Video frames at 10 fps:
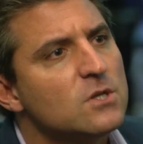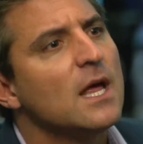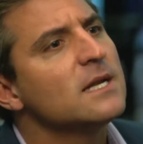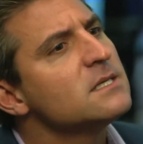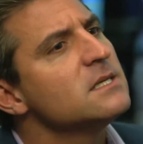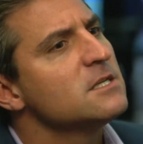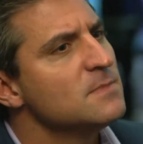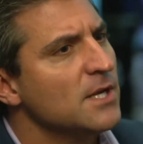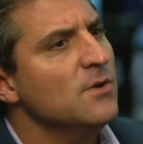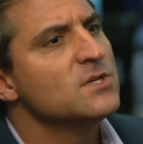a lot of systems
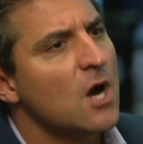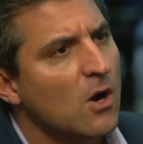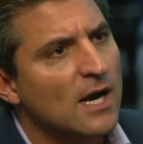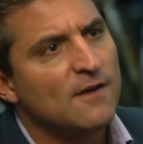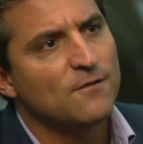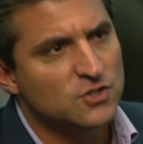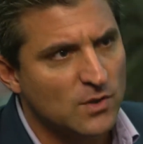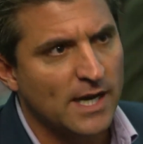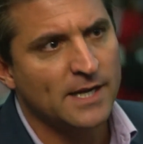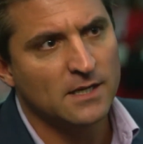that use RF for
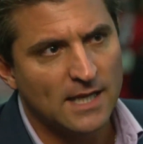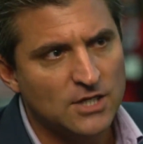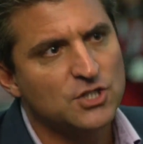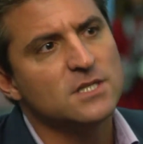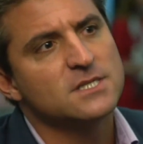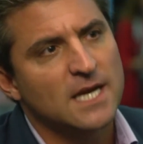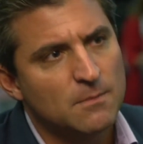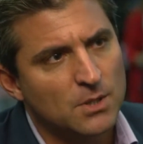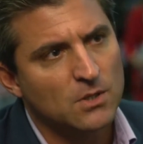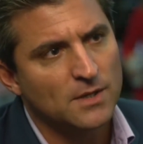triangulation inside a
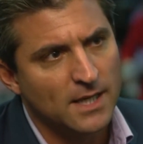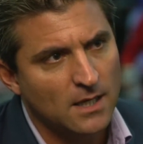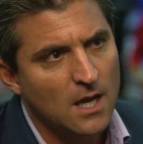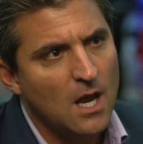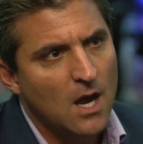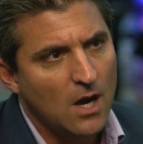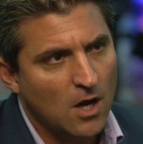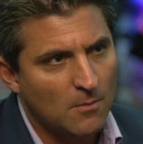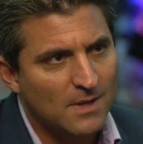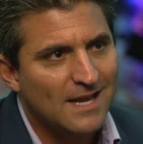building
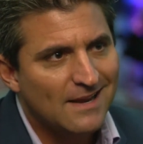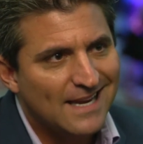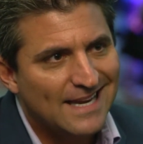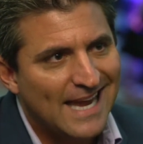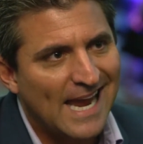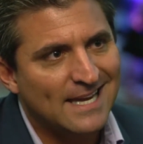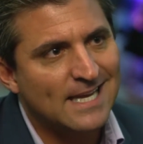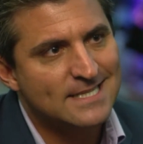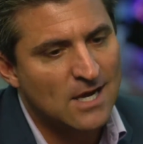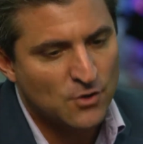can't
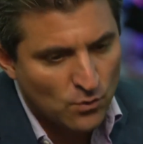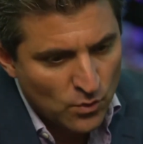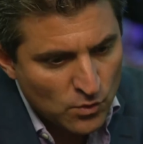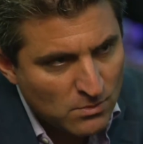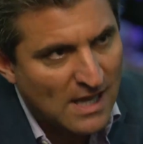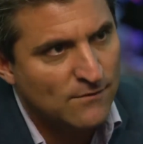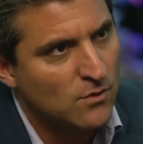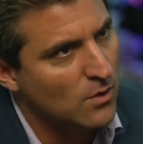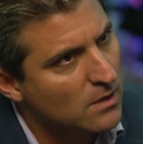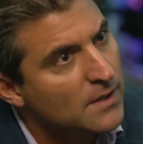get down to room level
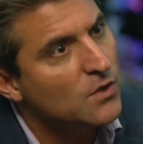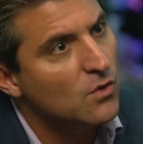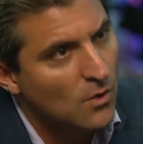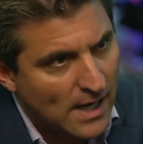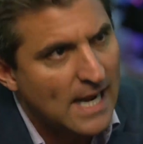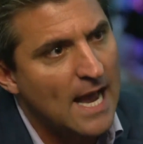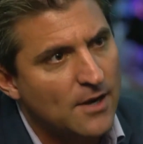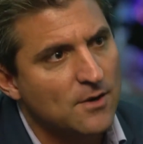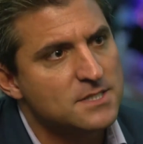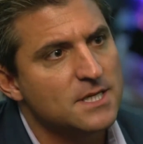or clinical grade
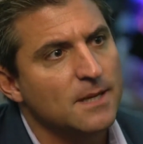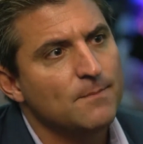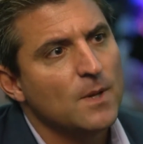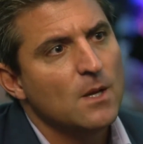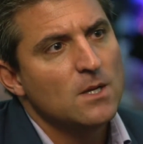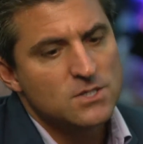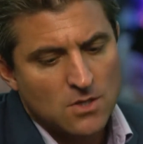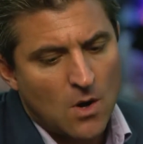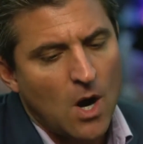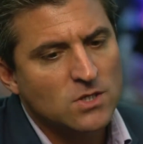accuracy.
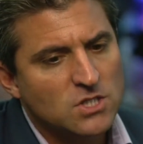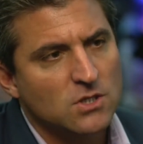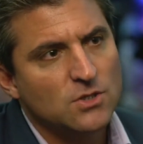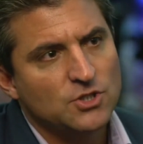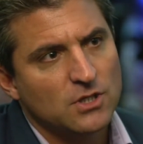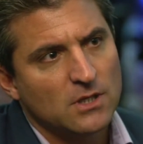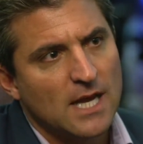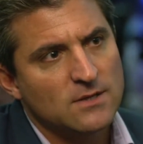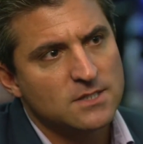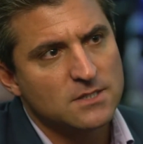So our solution
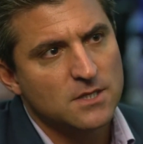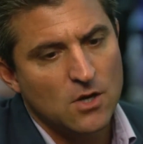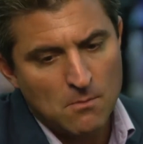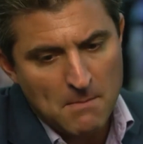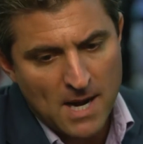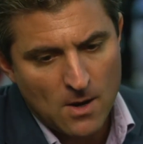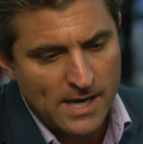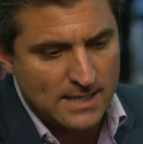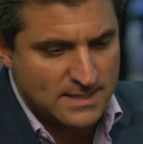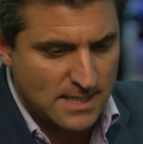allows us to know
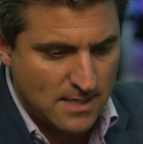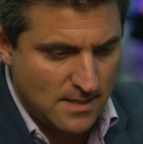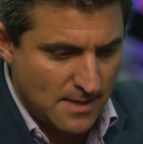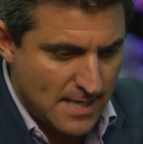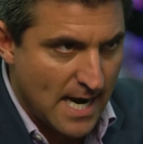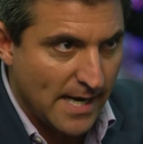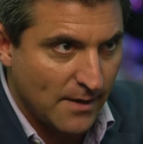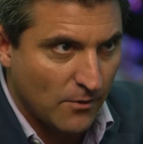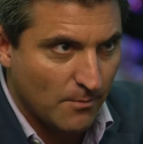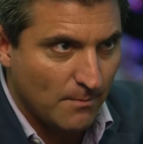Mary is in the dining
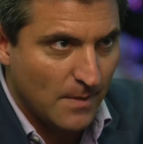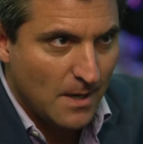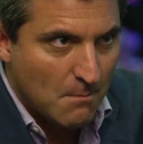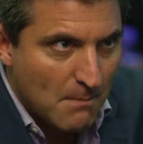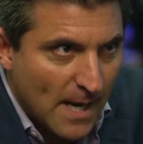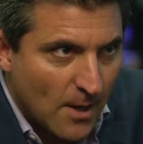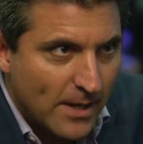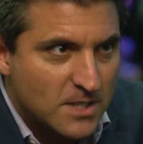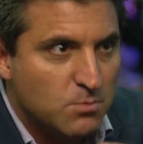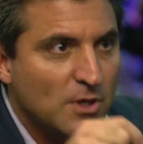room.
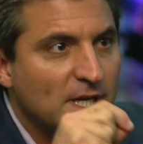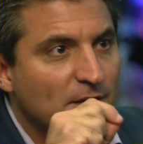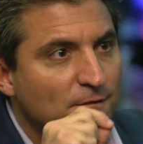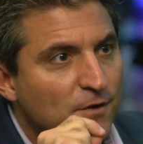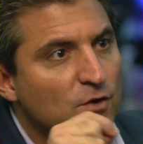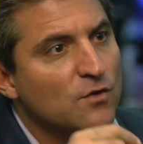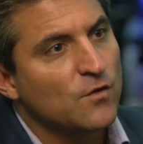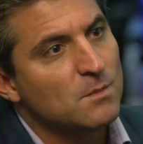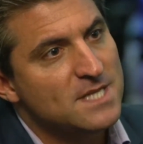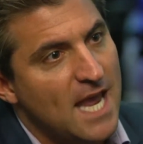Mary is bringing food
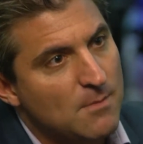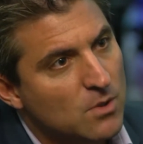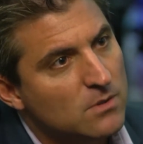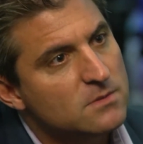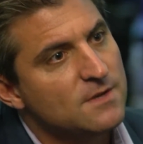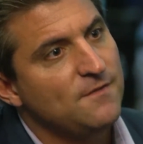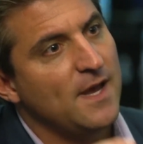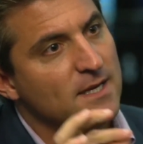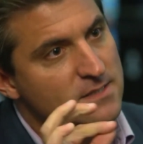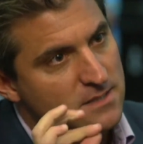from table to
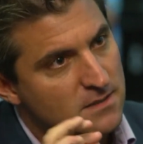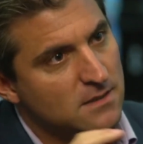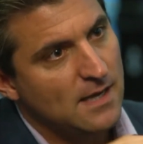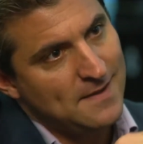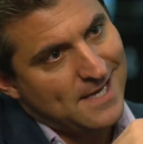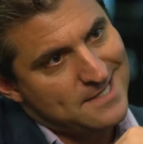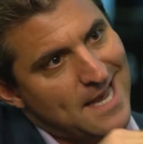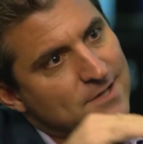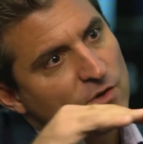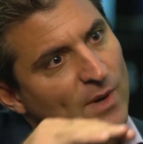face, and the
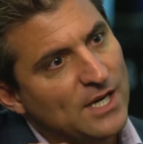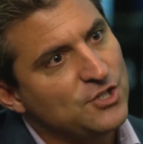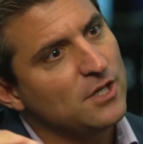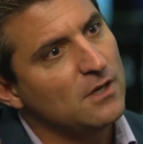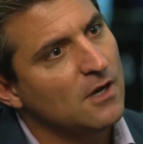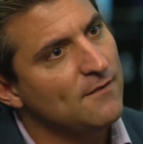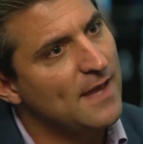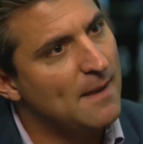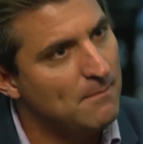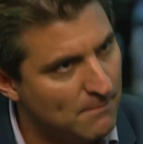exact duration of
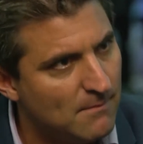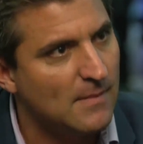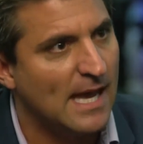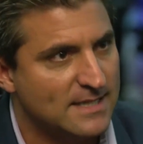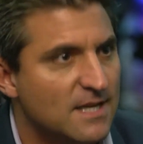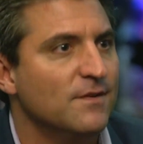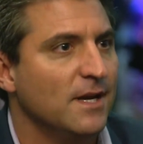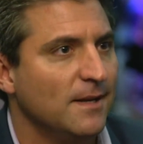that activity.